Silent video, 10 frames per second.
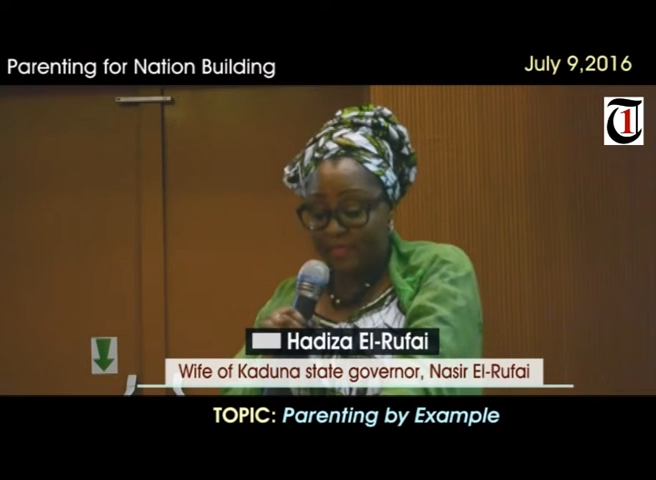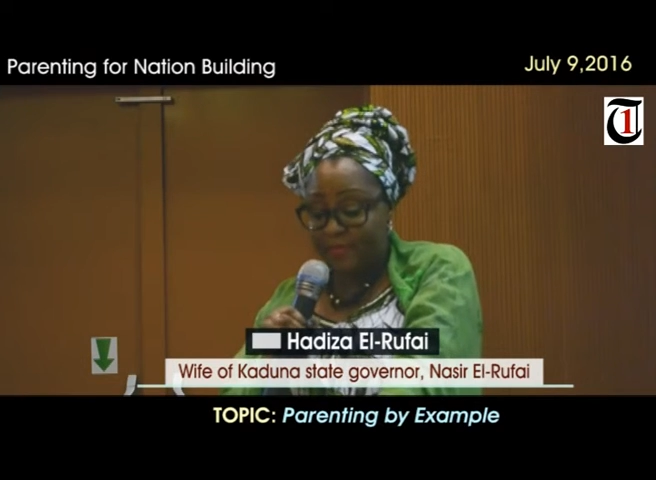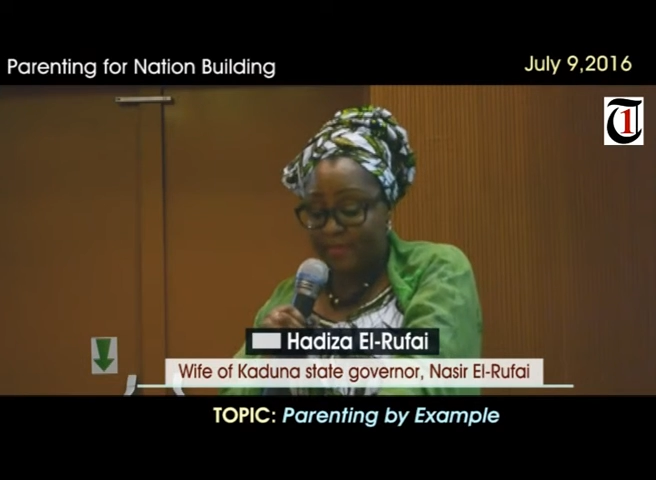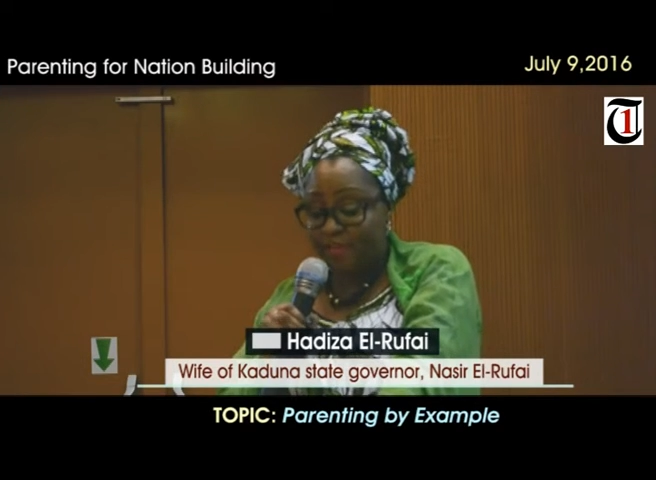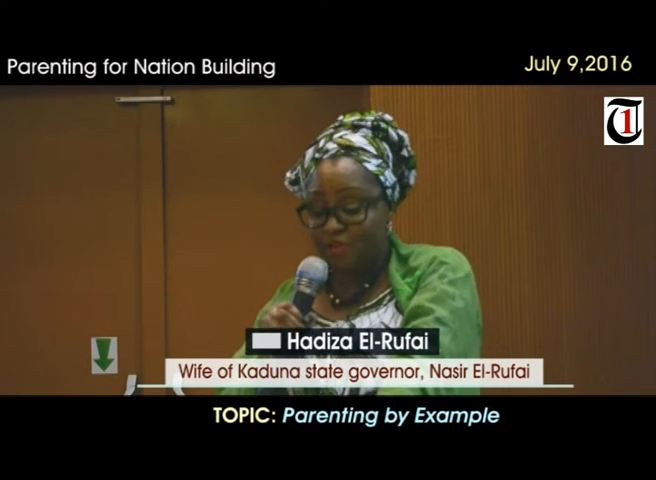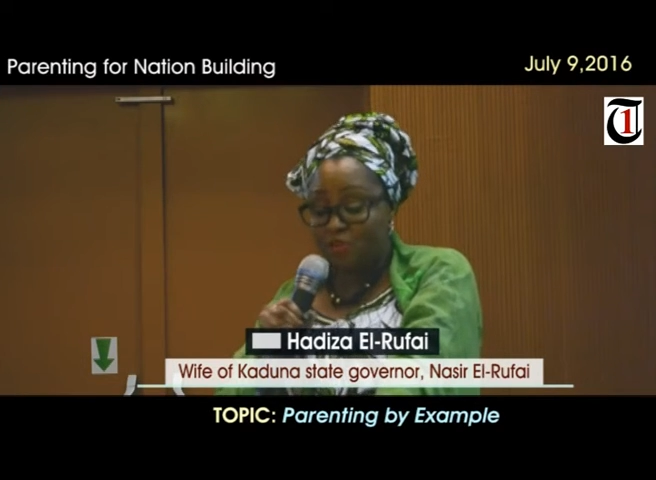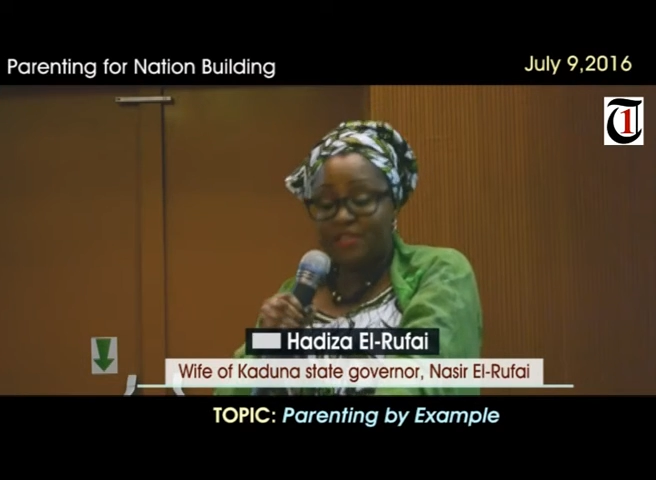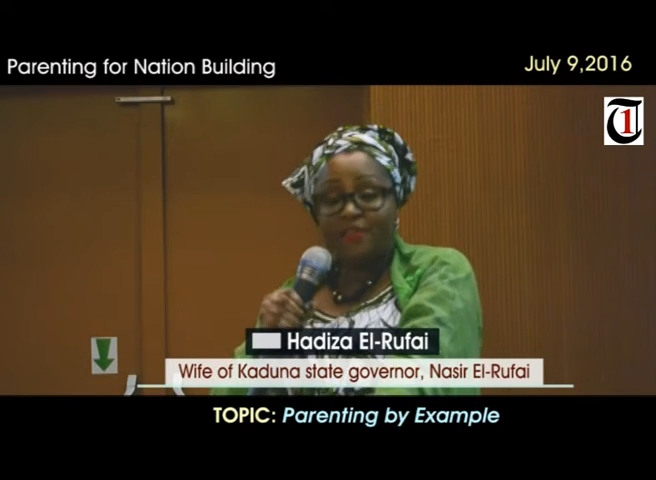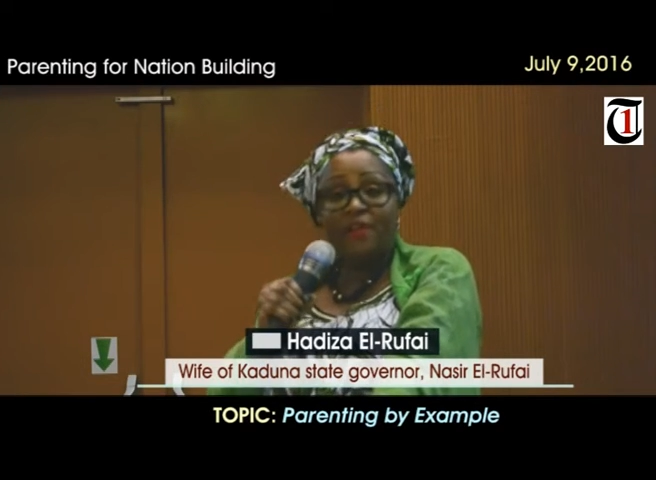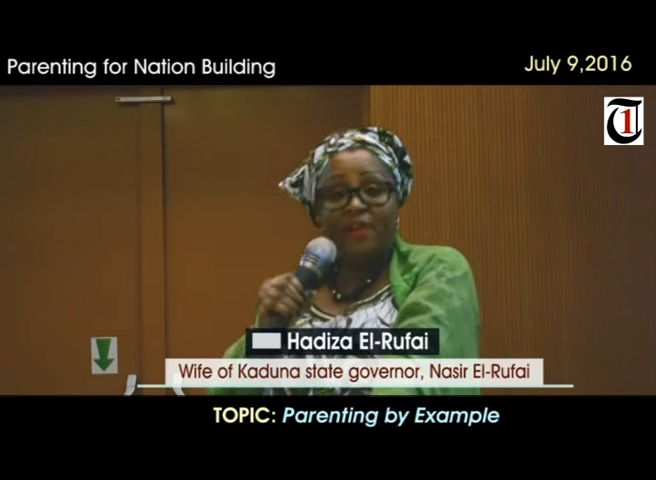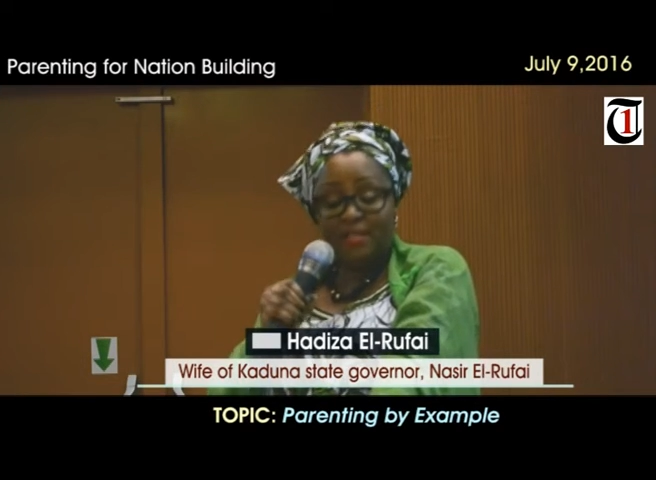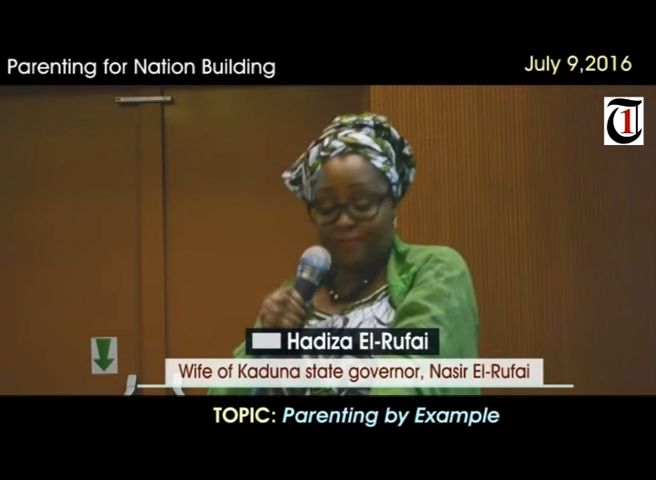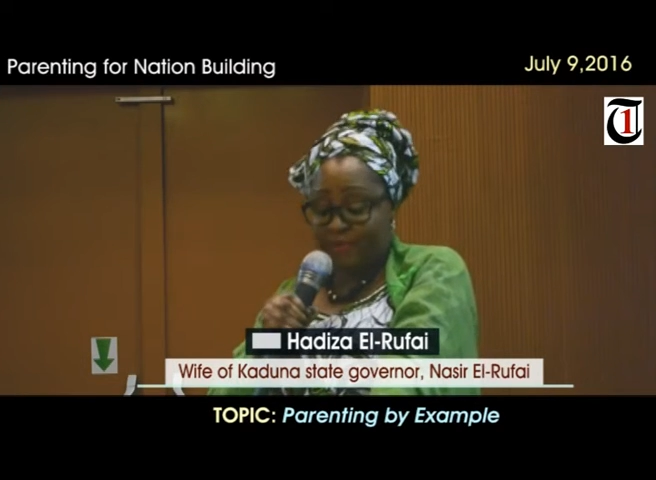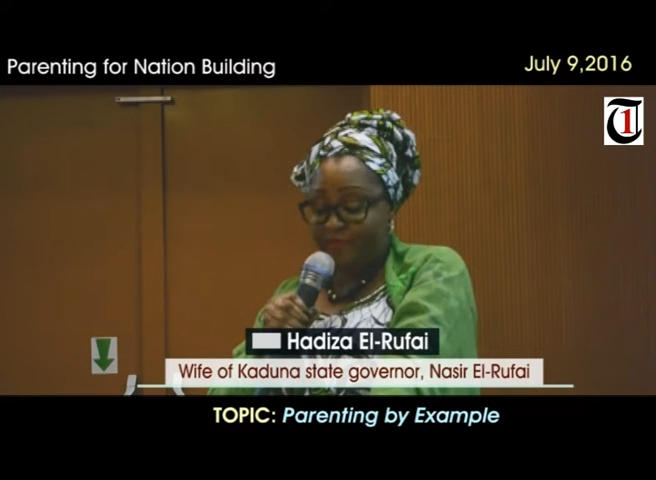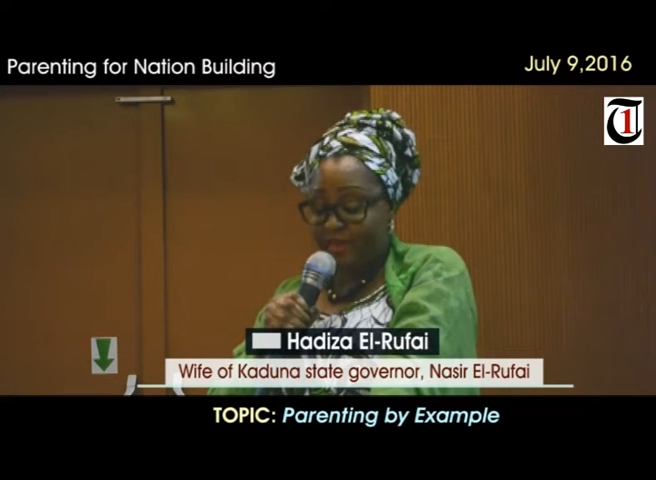especially those less
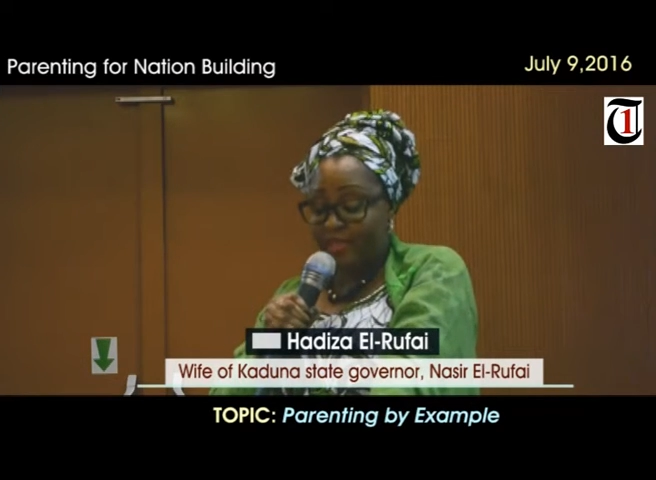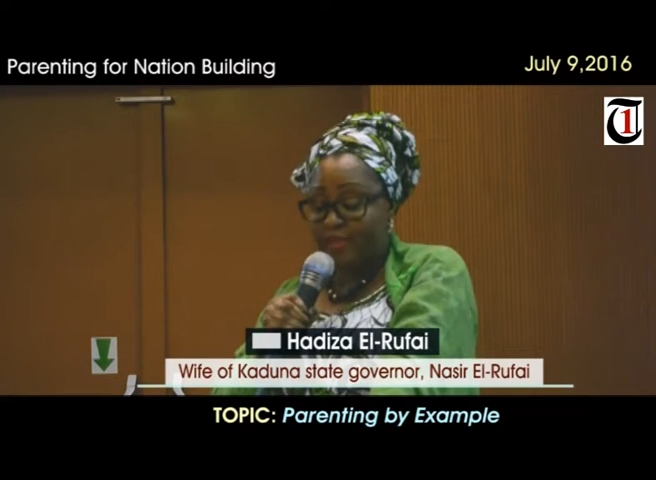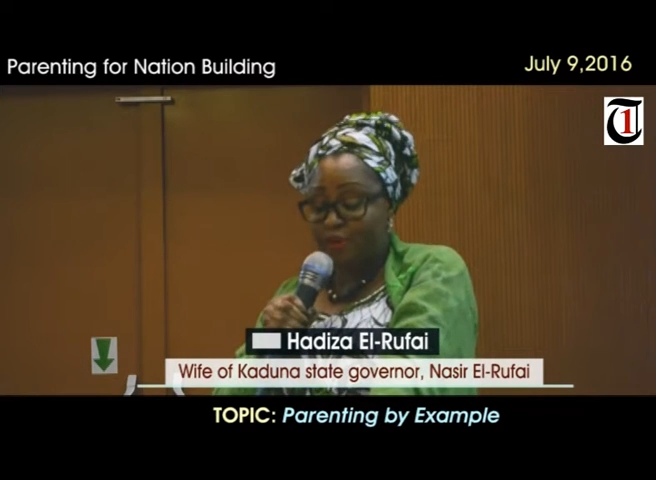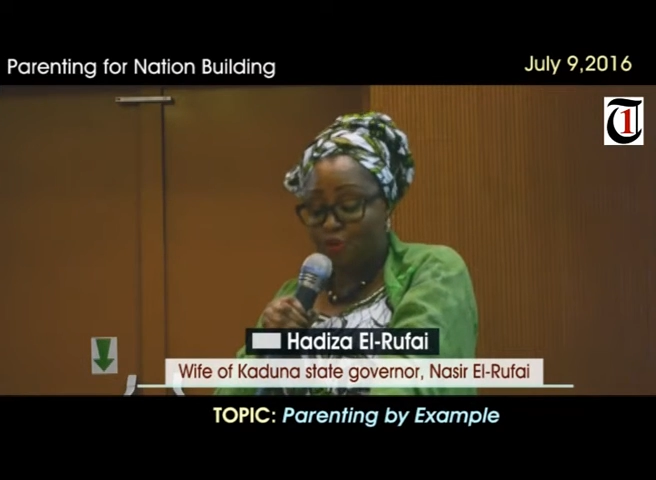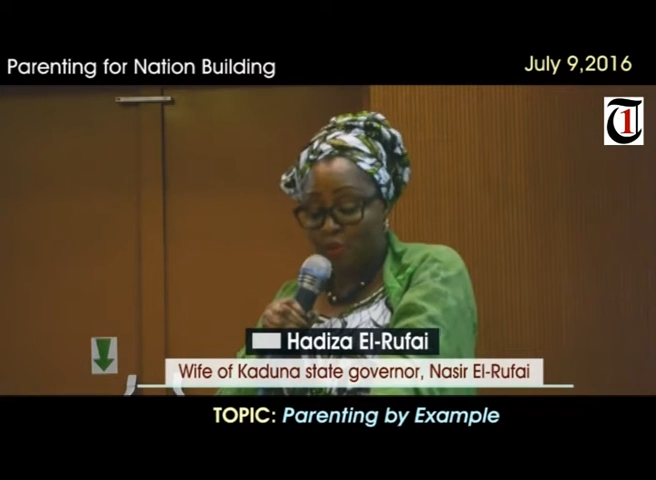privileged than you,